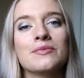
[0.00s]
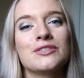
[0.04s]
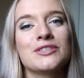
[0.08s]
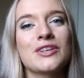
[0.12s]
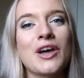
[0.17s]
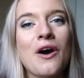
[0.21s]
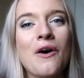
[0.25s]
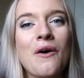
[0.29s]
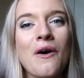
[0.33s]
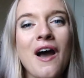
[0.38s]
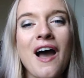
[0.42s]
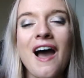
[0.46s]

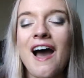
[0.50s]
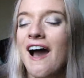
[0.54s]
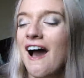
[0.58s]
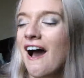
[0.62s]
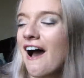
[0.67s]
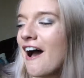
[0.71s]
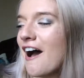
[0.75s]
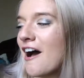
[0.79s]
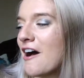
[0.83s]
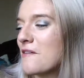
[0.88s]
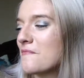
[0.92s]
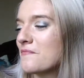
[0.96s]
so
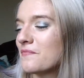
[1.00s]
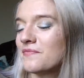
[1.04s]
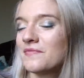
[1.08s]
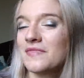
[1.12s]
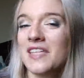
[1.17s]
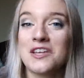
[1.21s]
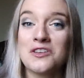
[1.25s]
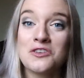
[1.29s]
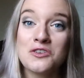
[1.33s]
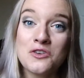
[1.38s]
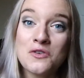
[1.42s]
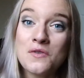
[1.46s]

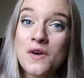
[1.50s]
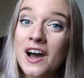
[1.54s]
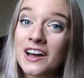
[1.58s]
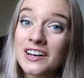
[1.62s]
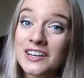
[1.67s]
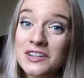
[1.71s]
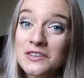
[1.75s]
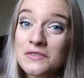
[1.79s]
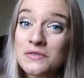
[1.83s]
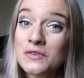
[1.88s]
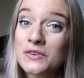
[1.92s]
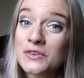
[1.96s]
thank you,
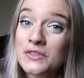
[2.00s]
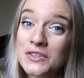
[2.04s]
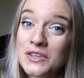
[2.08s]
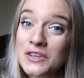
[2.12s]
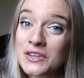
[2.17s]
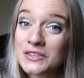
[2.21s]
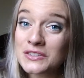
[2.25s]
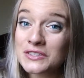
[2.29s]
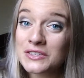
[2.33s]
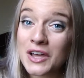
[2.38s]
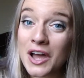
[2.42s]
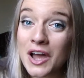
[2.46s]
honey, for
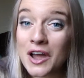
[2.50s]
this.